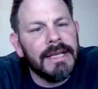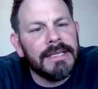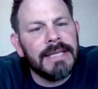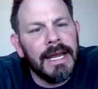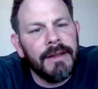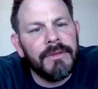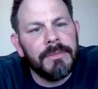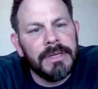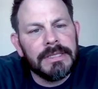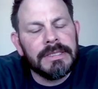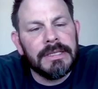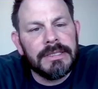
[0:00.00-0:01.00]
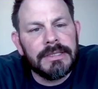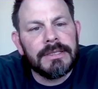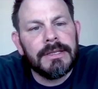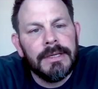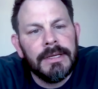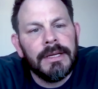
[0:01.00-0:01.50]
that side of the
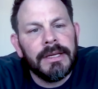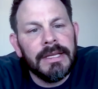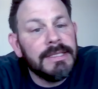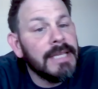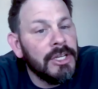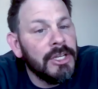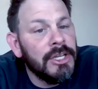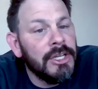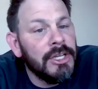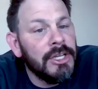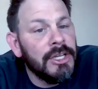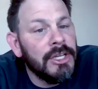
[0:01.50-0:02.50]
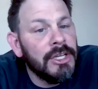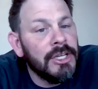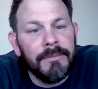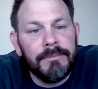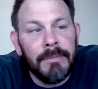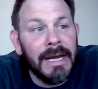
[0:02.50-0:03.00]
business, continuing
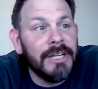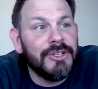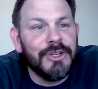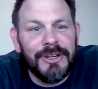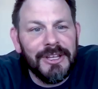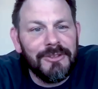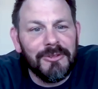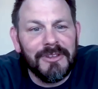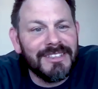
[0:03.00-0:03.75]
my journey